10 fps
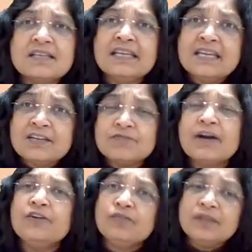the need,
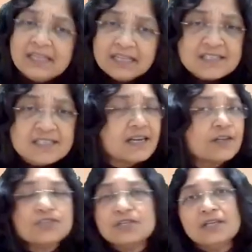why do we need
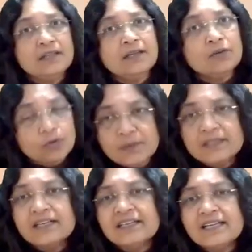strategy in the global
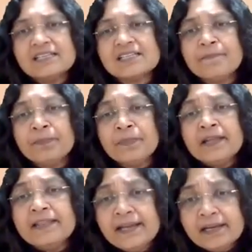context.
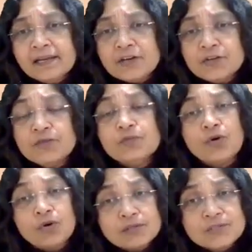Then you would
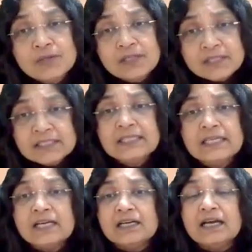also learn
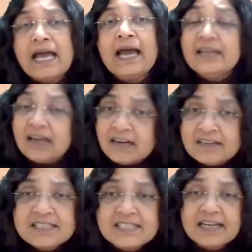and
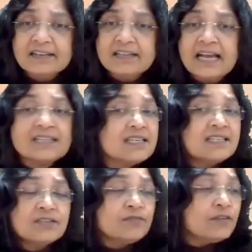understand the, as I
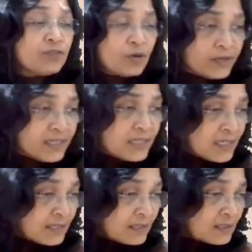we've
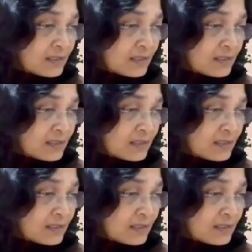already